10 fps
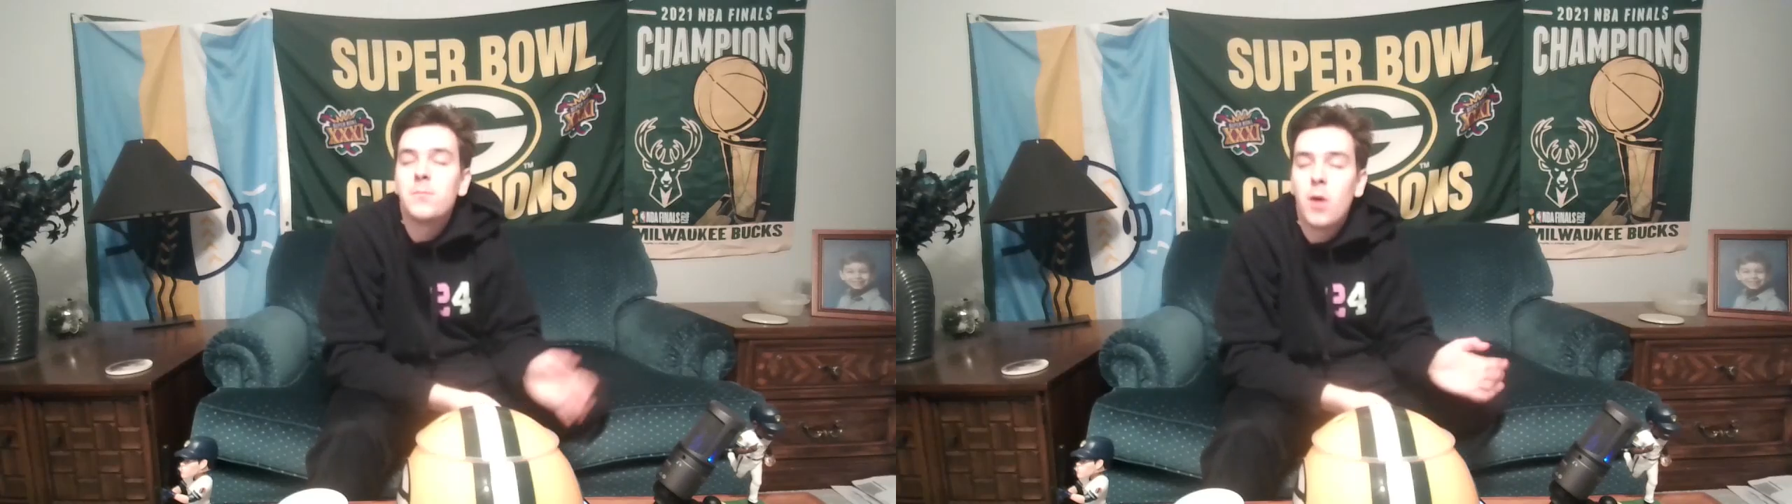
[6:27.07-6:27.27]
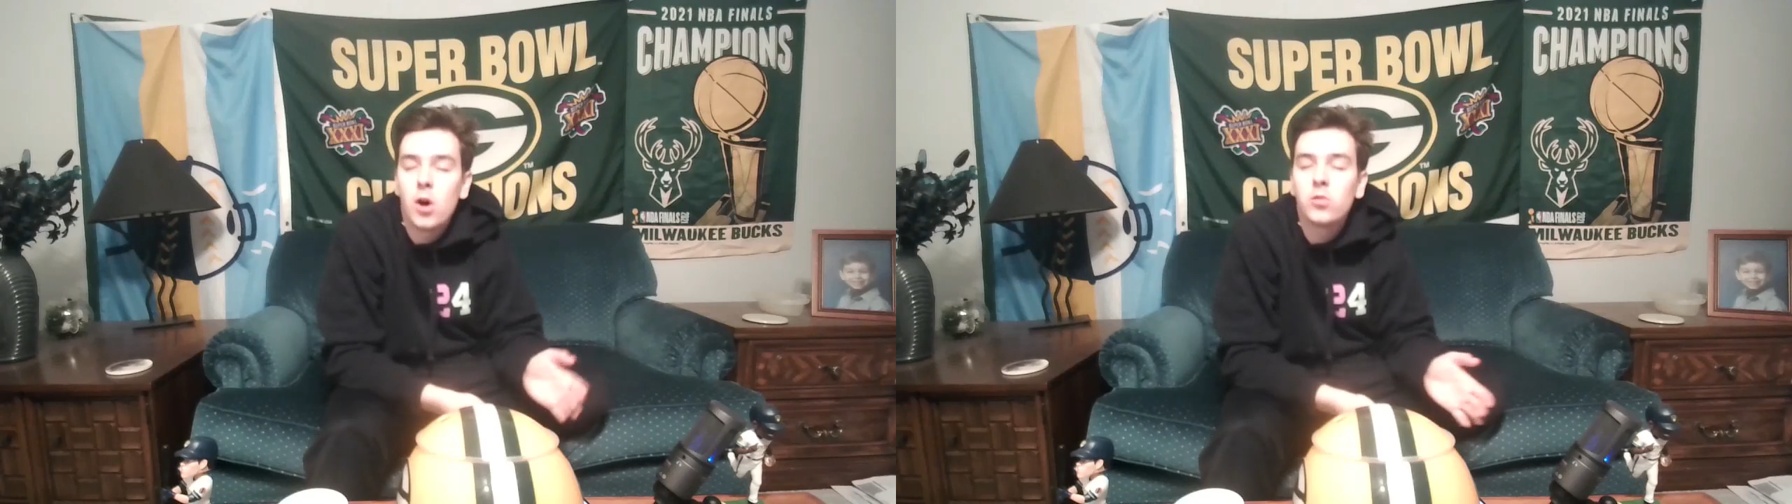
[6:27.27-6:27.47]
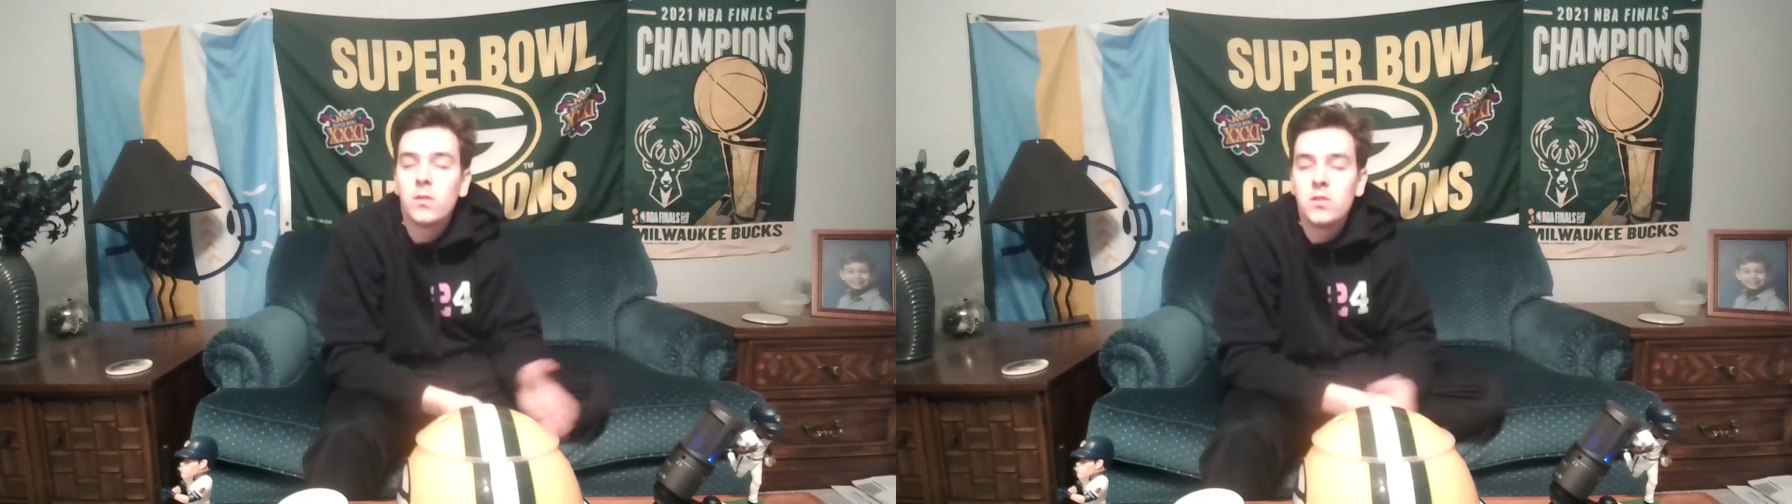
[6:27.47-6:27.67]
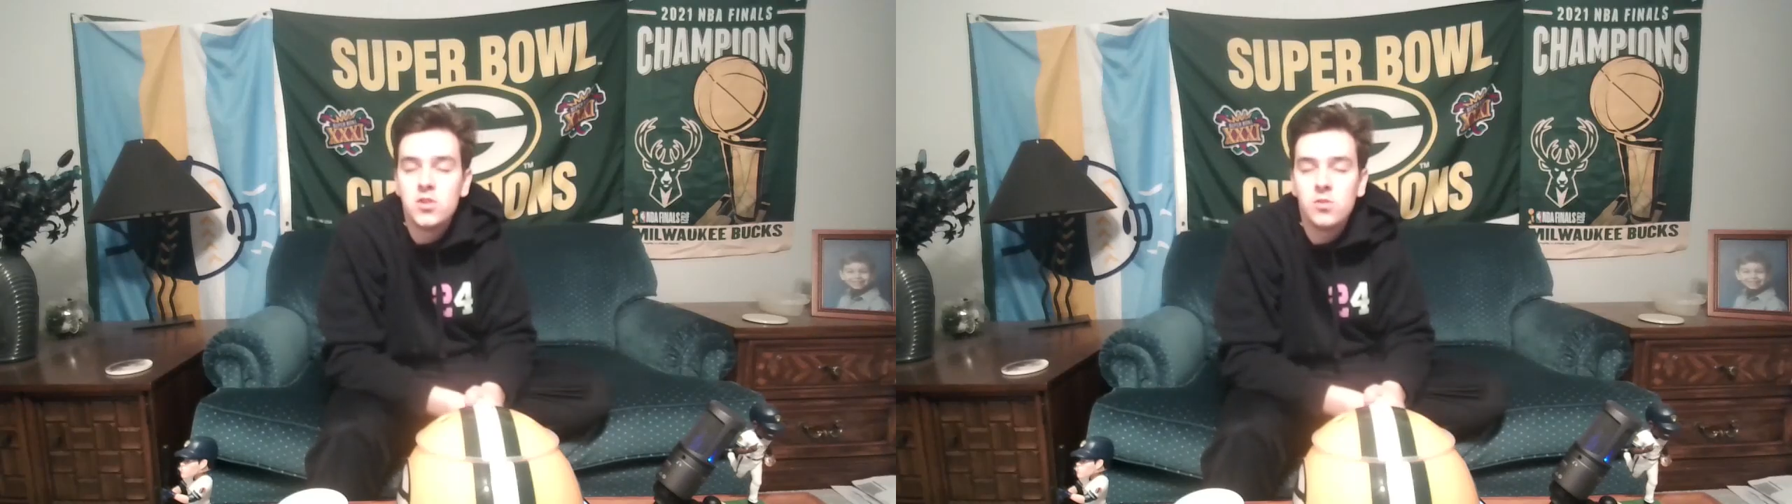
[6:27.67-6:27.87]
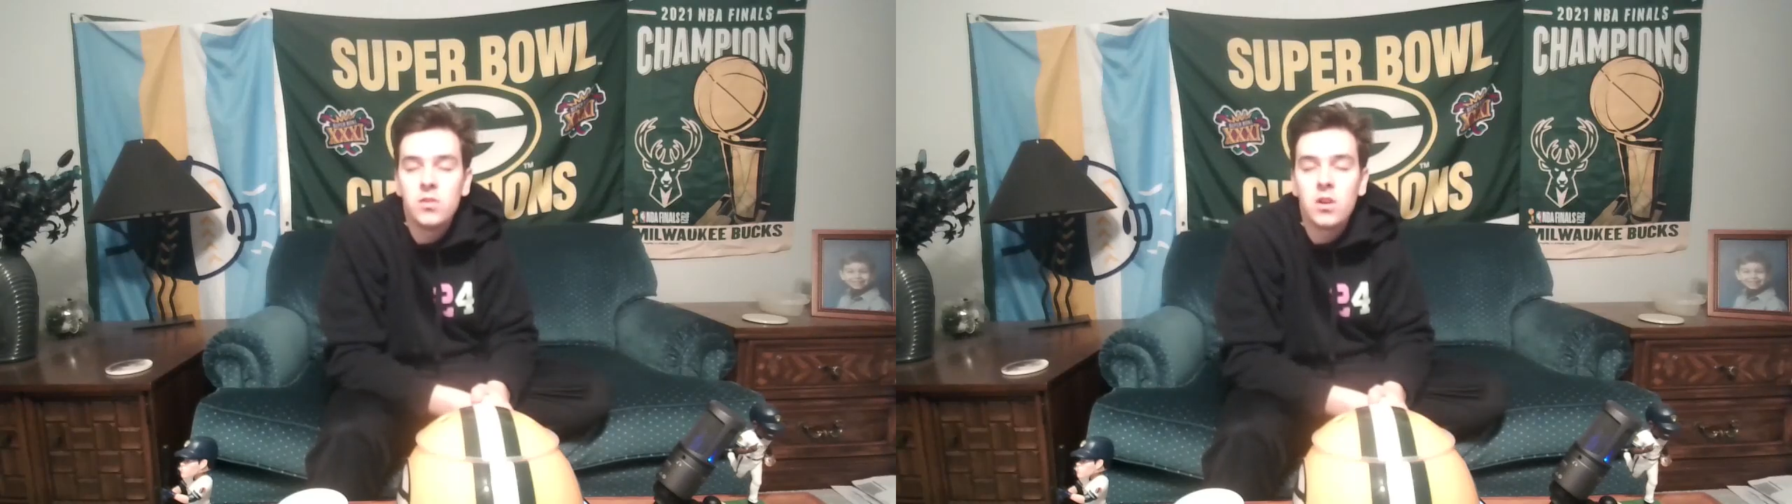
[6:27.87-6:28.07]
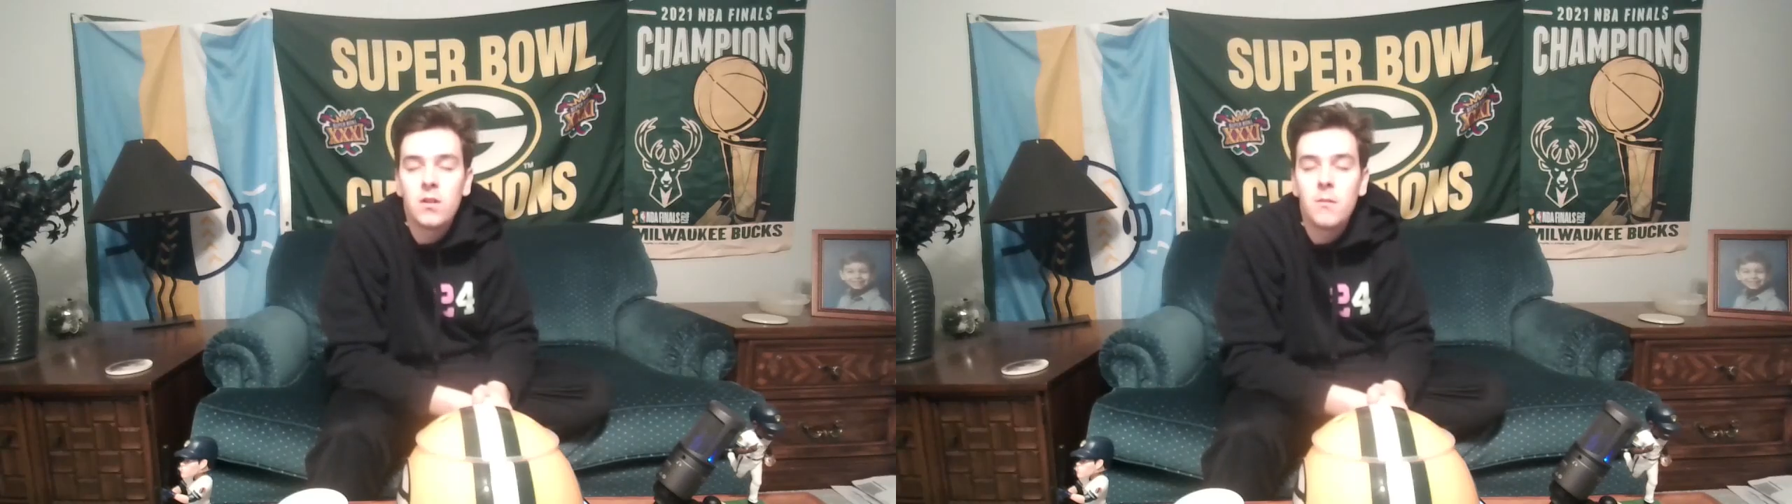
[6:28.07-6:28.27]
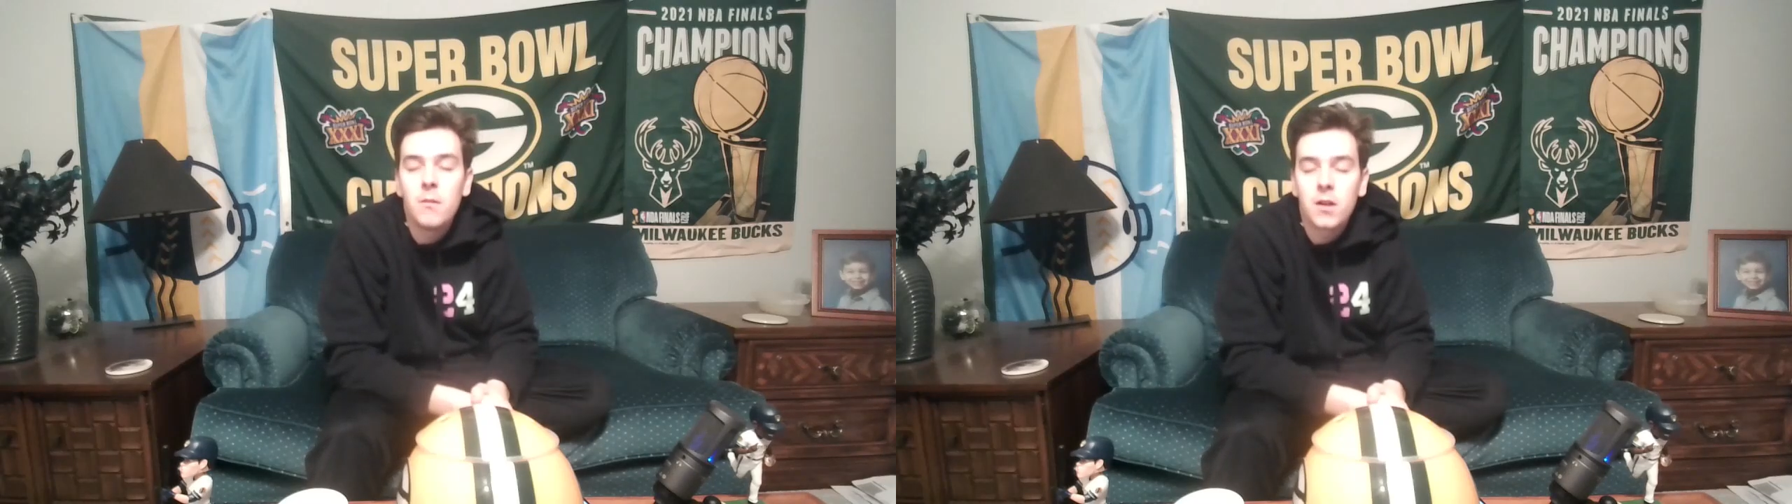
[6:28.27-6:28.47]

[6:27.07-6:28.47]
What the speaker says: Baldwin Jr.